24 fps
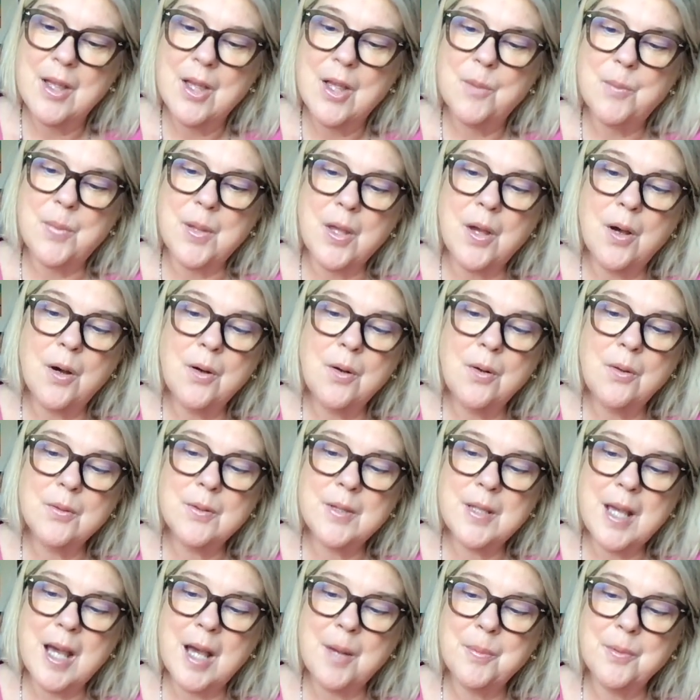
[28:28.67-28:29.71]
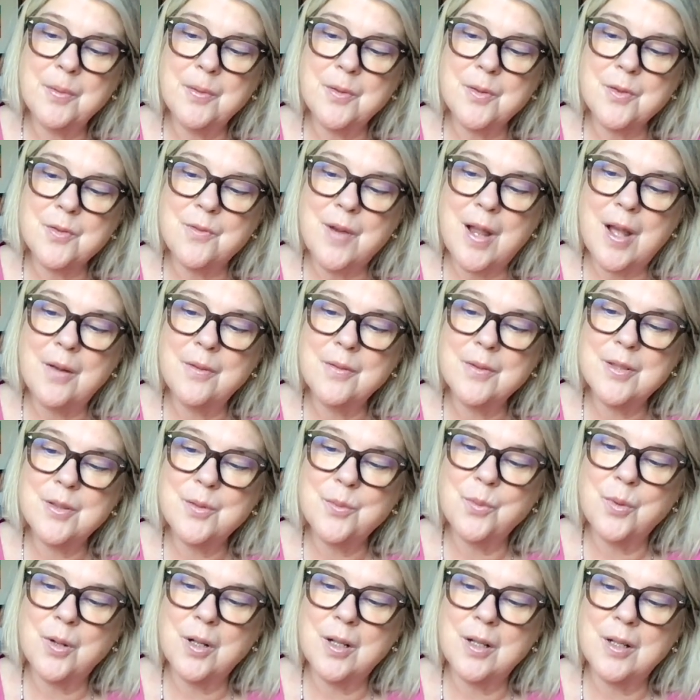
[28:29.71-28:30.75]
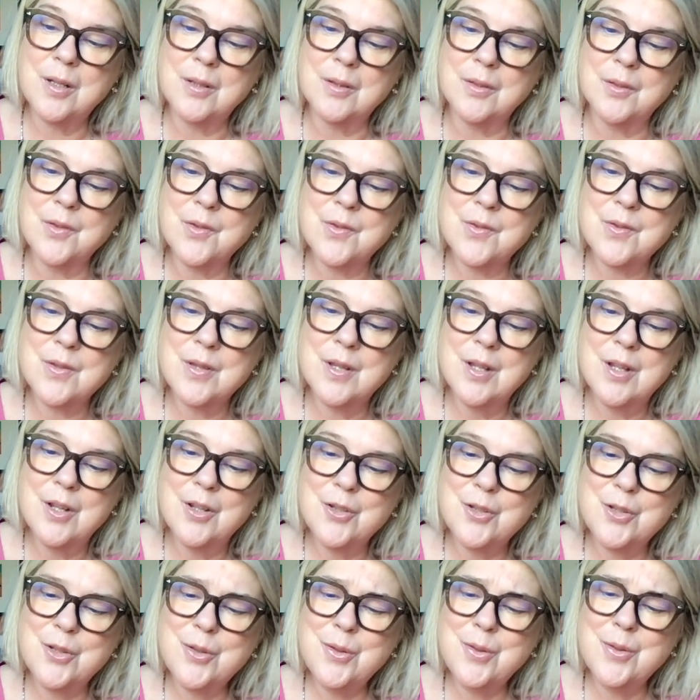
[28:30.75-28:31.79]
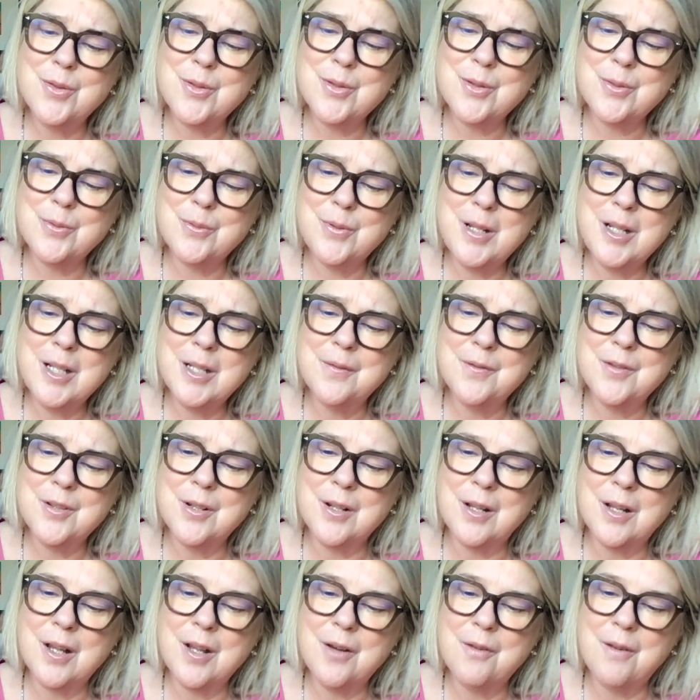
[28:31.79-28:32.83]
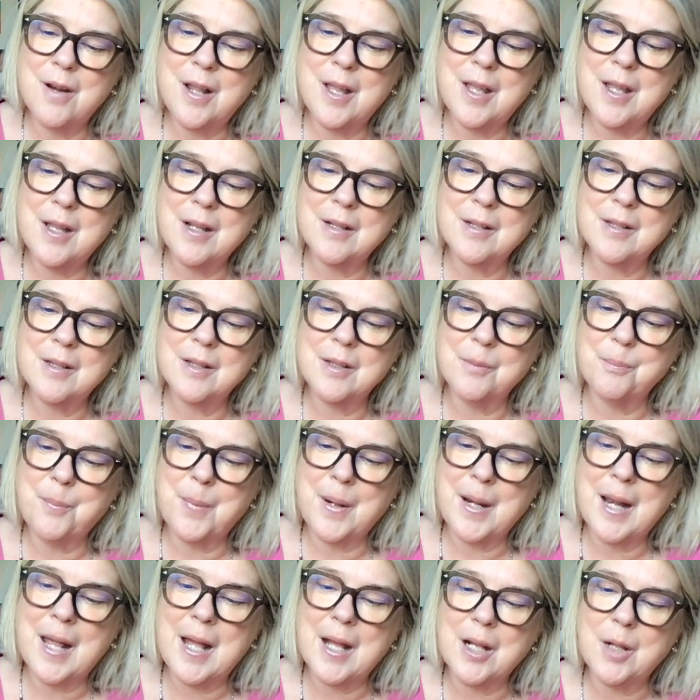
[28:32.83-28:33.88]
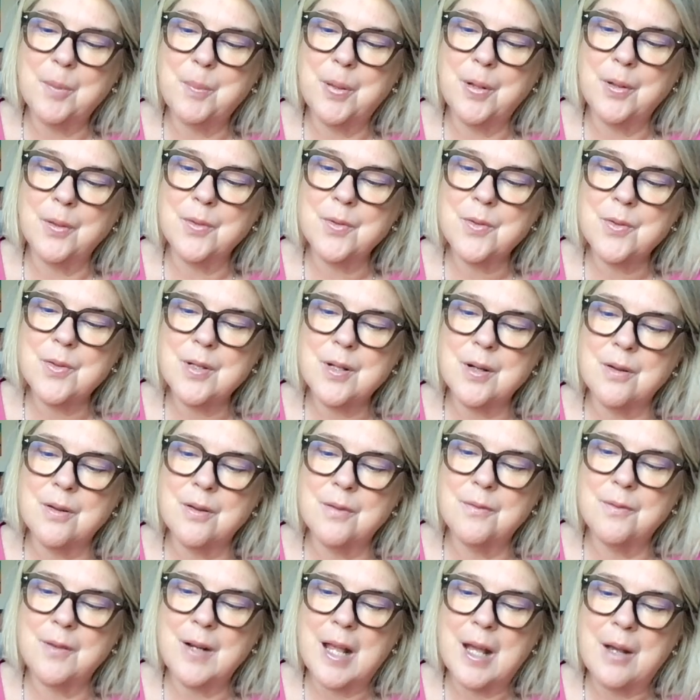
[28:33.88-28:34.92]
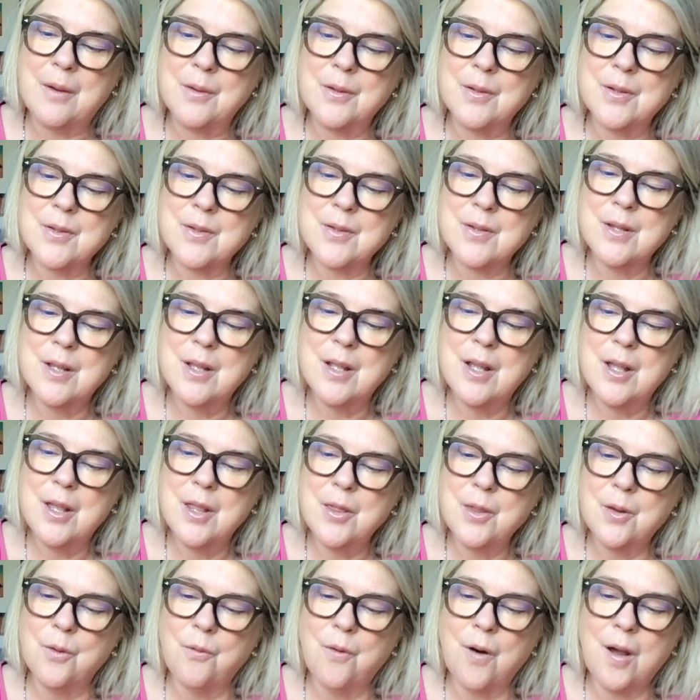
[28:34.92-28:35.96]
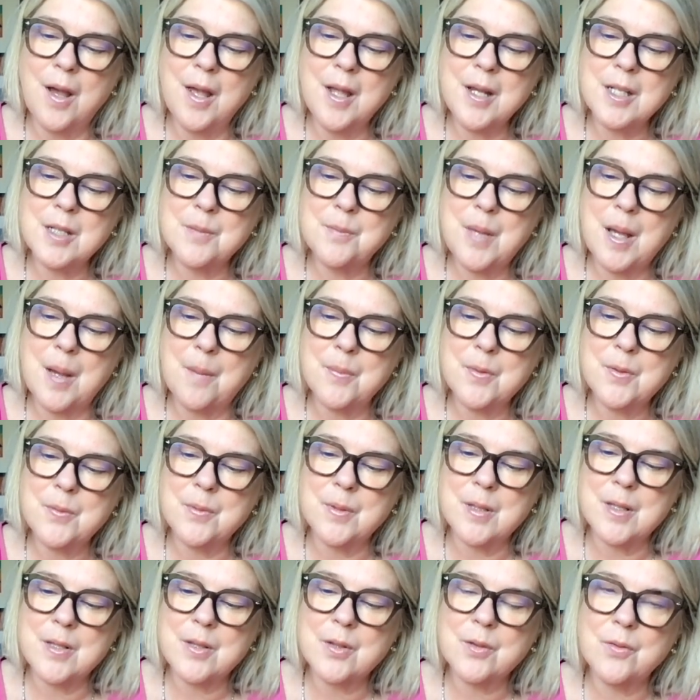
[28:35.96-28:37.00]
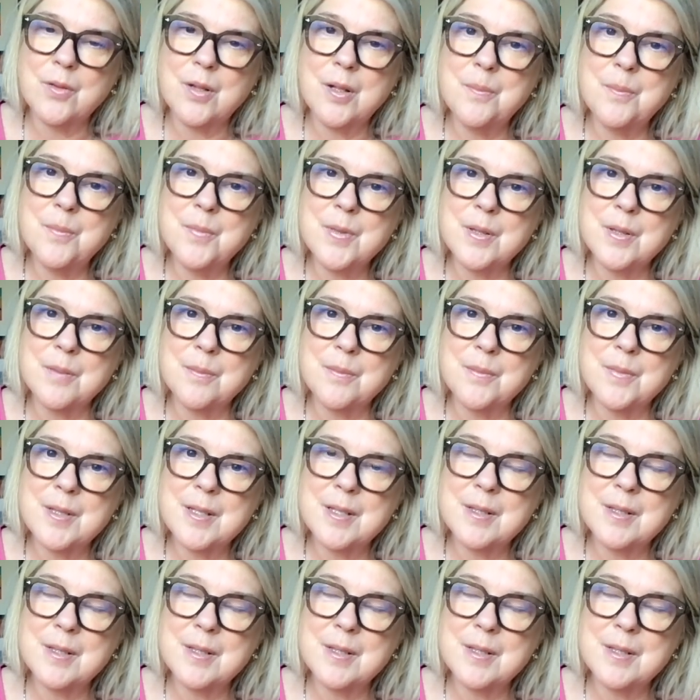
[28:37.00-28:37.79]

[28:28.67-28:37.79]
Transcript: Behold the apples' rounded worlds, juice green of July rain, the black polestar of flowers, the rind mapped with its crimson